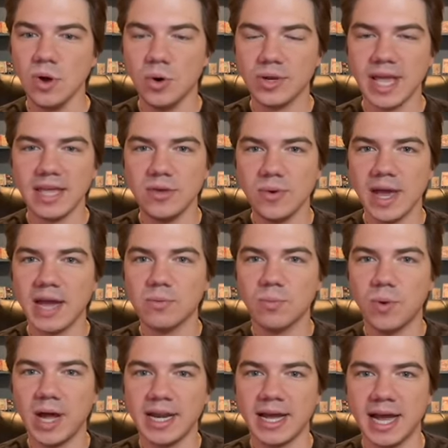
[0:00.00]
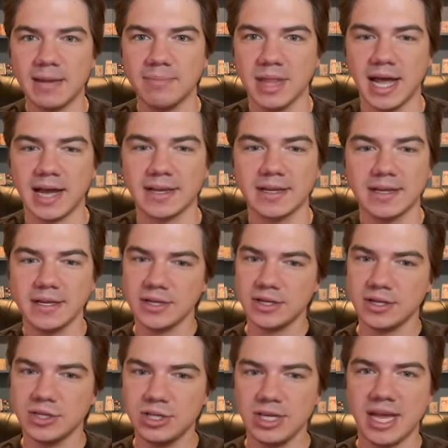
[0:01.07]
okay, you had one high block.
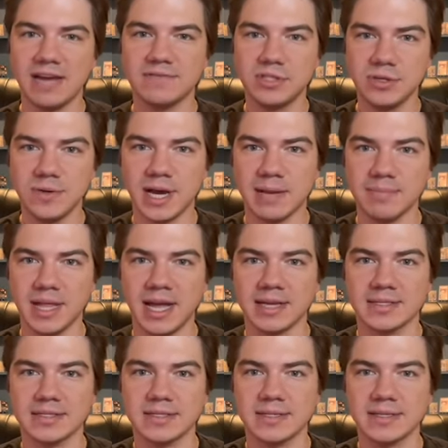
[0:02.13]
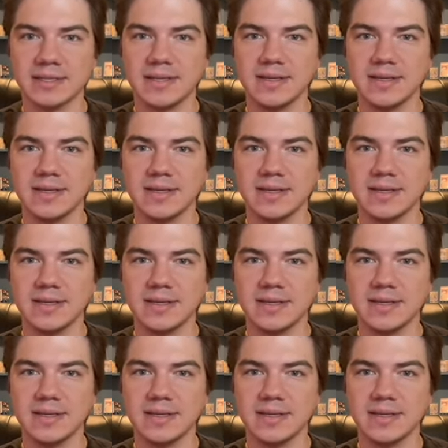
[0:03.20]
Do you have two high blocks?